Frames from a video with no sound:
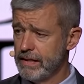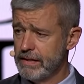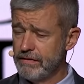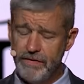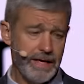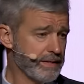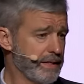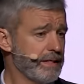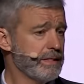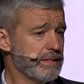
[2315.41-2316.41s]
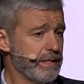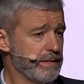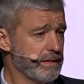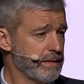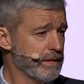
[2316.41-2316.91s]
The fact is that
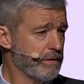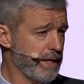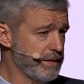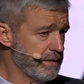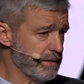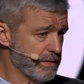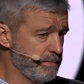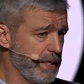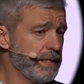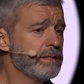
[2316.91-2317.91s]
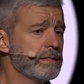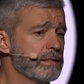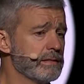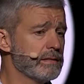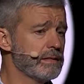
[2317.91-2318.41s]
Christ's men,
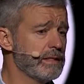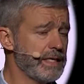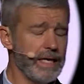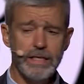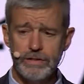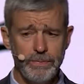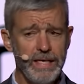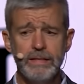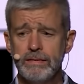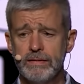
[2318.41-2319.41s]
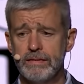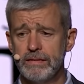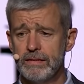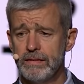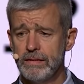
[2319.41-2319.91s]
the king's men,
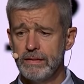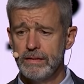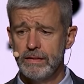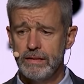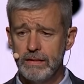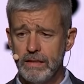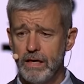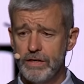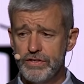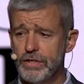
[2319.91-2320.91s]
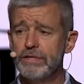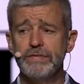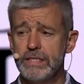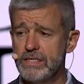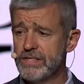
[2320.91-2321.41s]
are
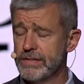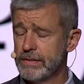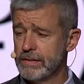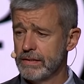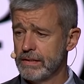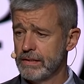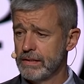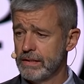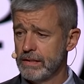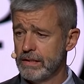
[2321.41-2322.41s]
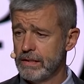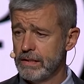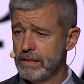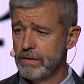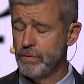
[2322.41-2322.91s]
servants.
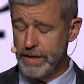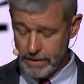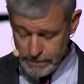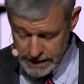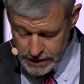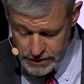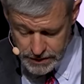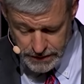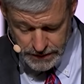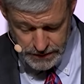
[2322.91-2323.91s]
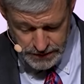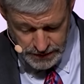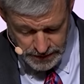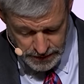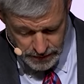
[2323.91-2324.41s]
We are ministers.
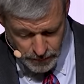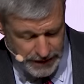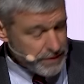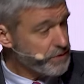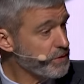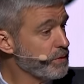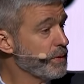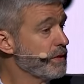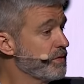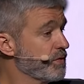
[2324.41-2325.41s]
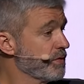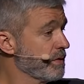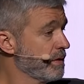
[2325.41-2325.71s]
We are stewards.